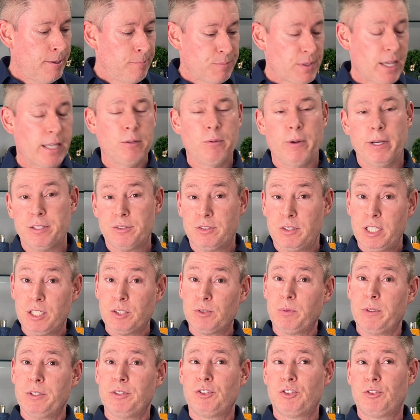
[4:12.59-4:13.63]
Anyways,
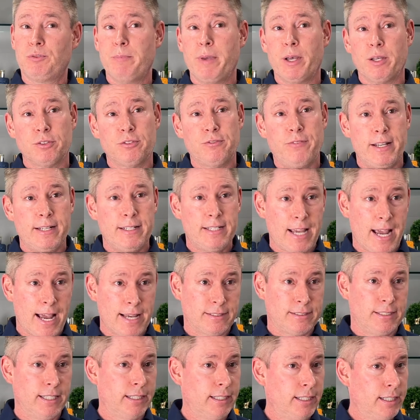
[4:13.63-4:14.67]
this one smells
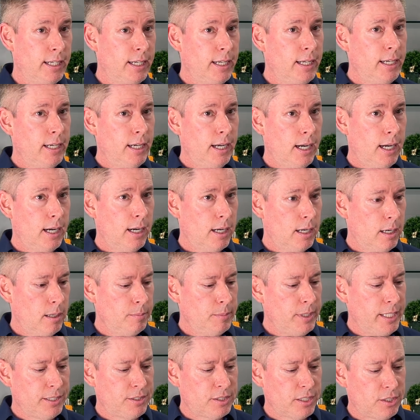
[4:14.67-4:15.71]
fantastic.
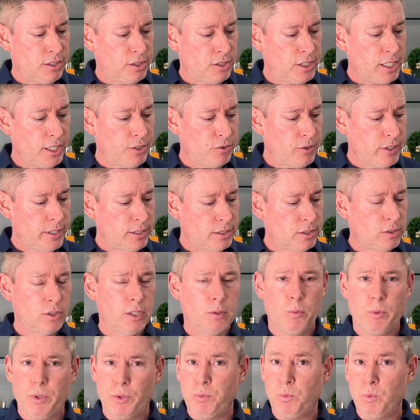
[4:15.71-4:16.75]
It's a citrus
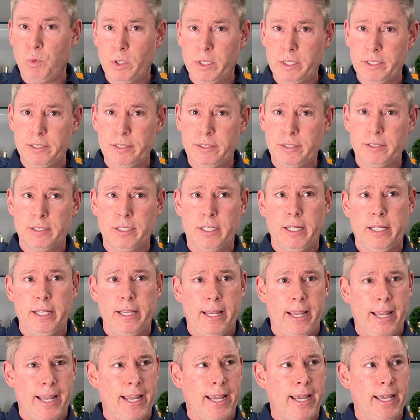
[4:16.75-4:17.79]
with woods,
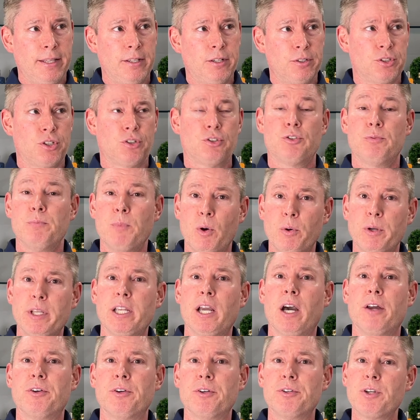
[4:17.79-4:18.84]
and there's a smoky
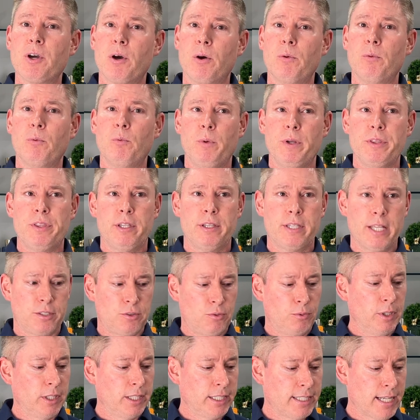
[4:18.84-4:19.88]
undertone with it that's
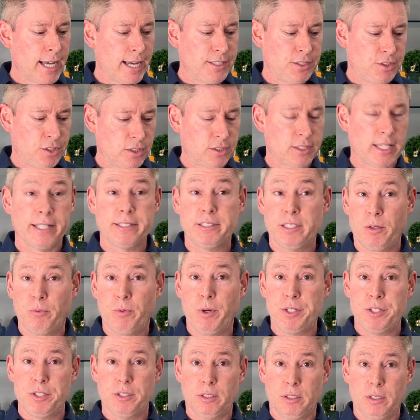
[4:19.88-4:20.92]
really nice, just like the
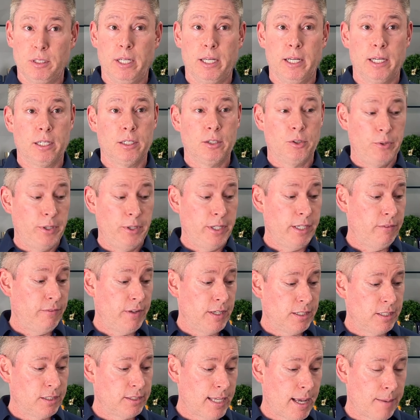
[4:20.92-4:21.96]
original Creed
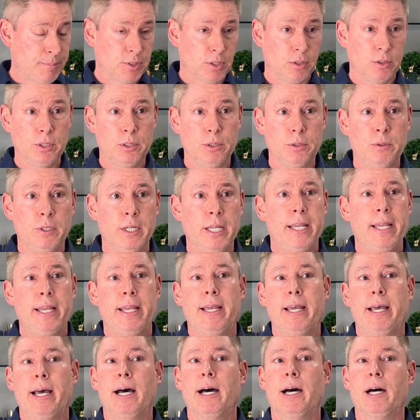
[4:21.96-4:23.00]
Invictus Absolu.
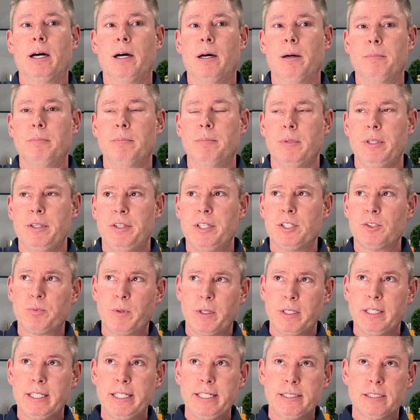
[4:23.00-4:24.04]
This
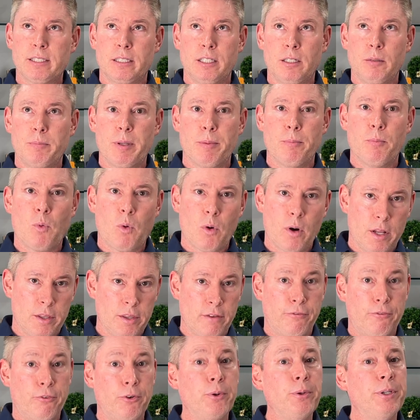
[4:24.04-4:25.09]
one leans a little bit more on the
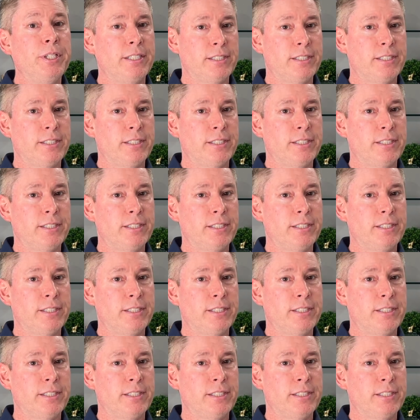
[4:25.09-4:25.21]
fruity